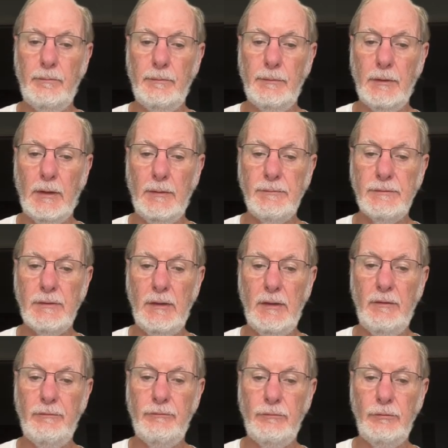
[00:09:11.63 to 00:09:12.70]
times
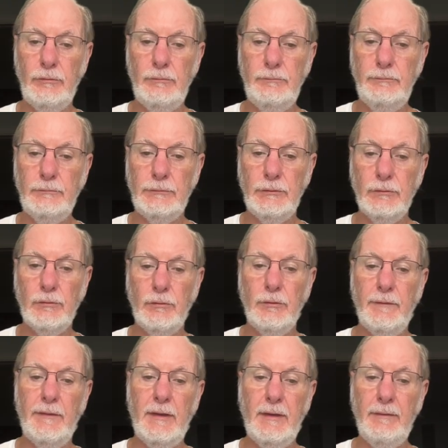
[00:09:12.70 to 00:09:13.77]
F2, we'll
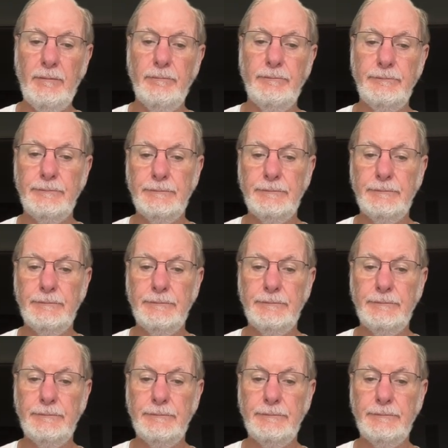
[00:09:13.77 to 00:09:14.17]
get that,